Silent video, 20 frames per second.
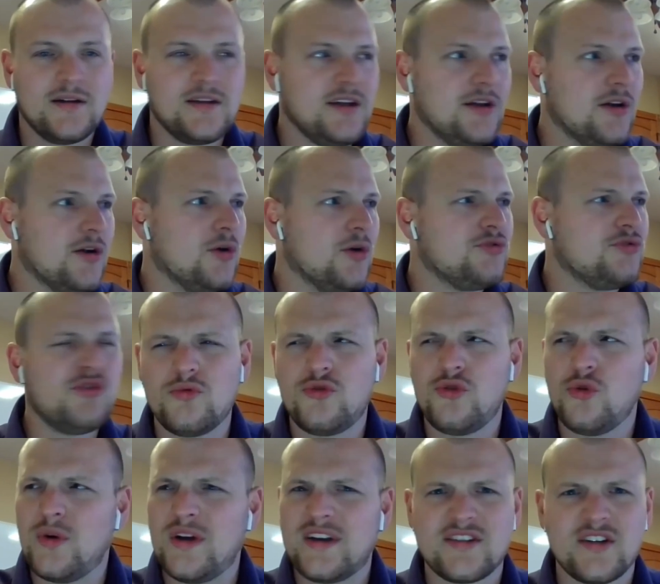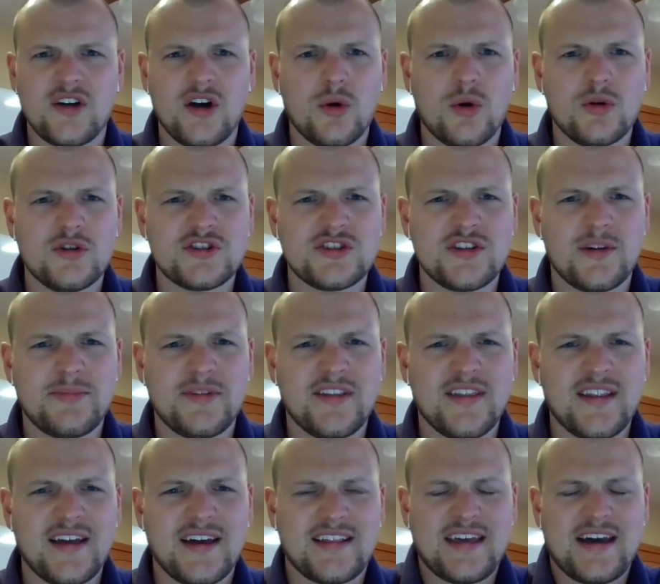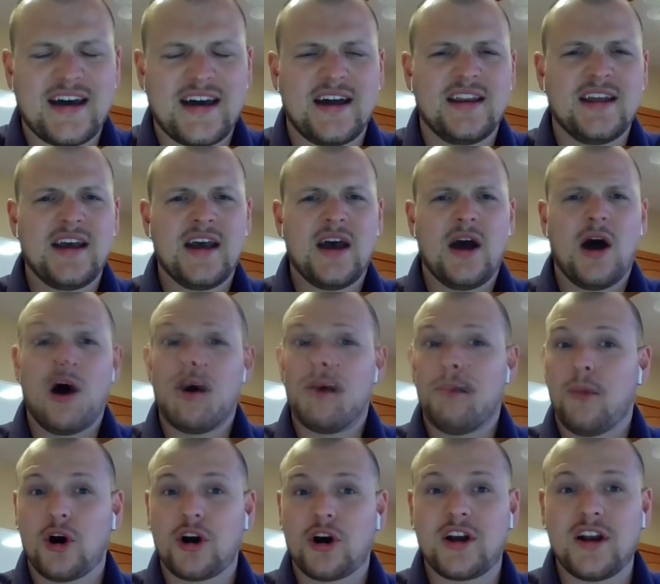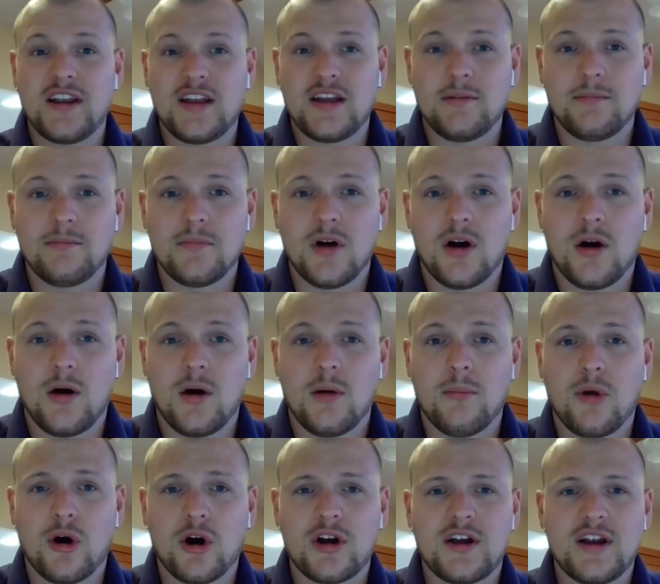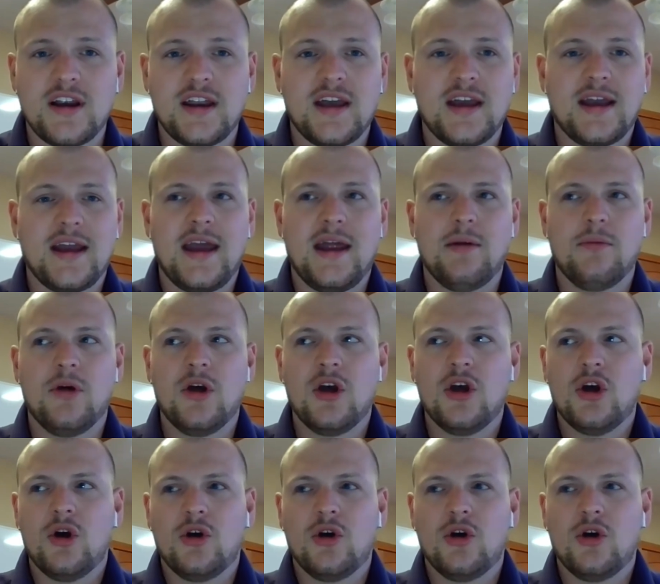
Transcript: you know two weeks ago or something like that on a marketing on marketing and